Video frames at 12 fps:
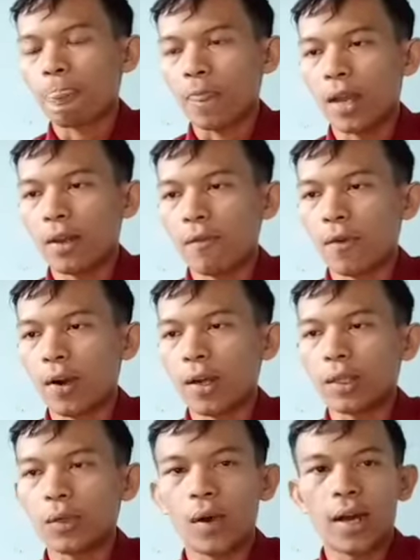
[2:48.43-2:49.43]
And the
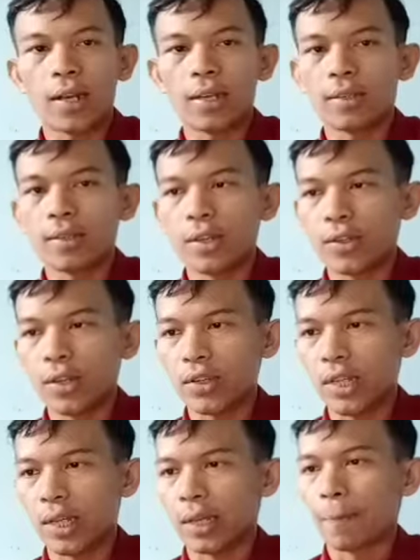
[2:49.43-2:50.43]
fourth one is
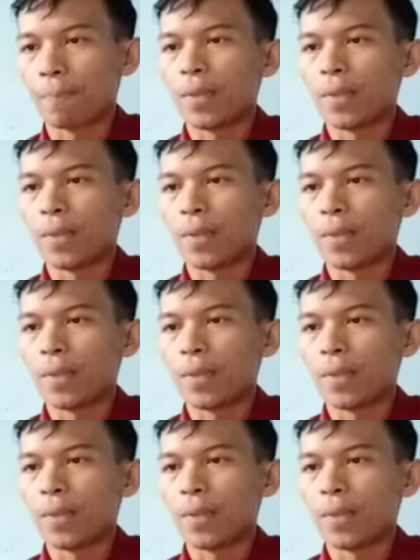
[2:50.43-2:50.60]
researching.